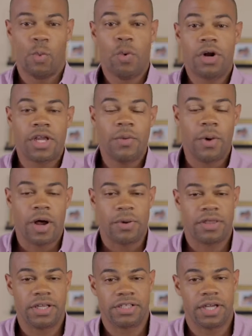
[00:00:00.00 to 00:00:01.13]
working well
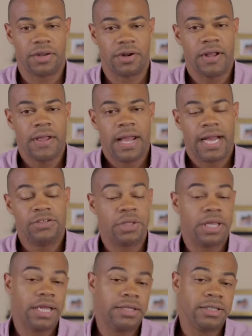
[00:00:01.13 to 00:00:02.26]
with each other. And so
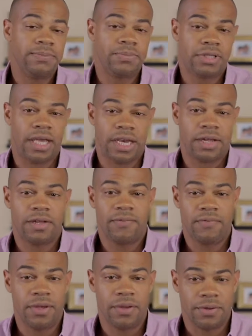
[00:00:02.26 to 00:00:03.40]
they end up getting
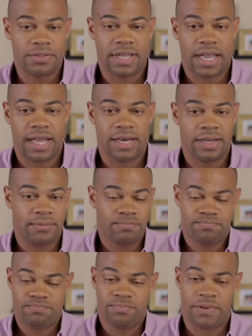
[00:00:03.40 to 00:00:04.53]
confused. And
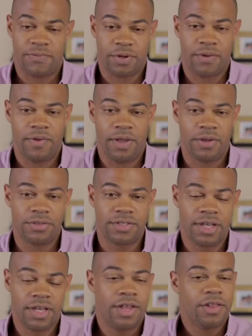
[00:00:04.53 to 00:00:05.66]
if they're
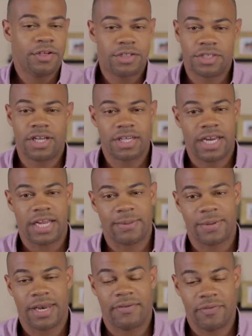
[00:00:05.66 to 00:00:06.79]
confused, they're just not going to end
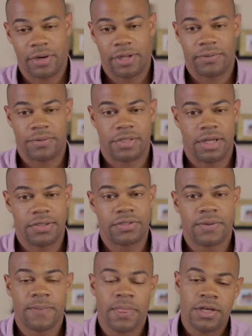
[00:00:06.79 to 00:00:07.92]
up getting very good
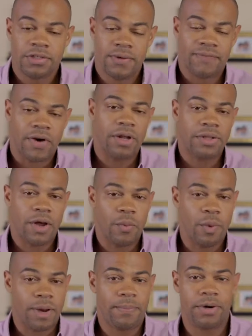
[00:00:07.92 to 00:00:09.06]
results. So follow that
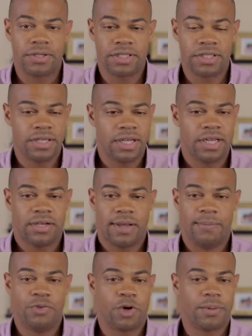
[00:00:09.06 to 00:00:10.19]
one person,
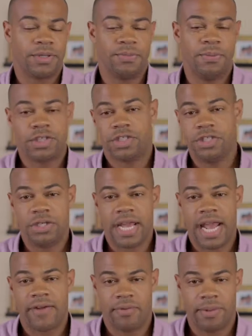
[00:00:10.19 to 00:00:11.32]
absorb as much as you
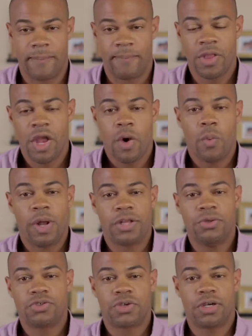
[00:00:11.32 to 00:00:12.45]
can from them. When
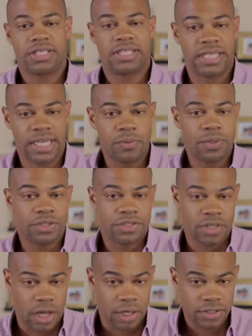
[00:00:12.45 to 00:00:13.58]
you start seeing
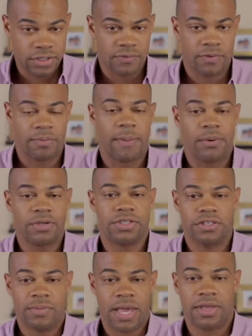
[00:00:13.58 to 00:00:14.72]
results from that
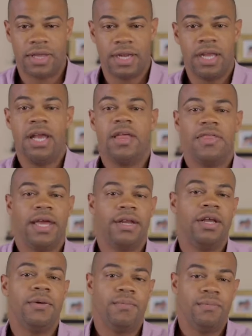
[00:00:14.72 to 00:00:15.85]
person's method,
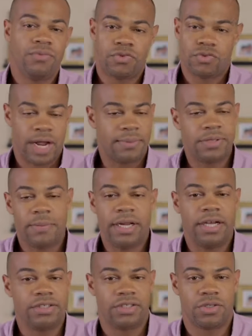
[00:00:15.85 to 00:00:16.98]
then grab somebody
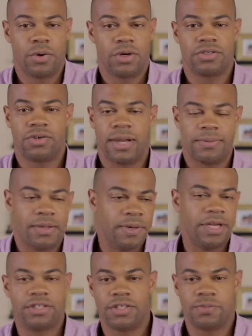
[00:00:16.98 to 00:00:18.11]
else's course, grab
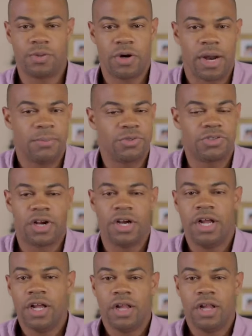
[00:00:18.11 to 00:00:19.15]
somebody else's program, start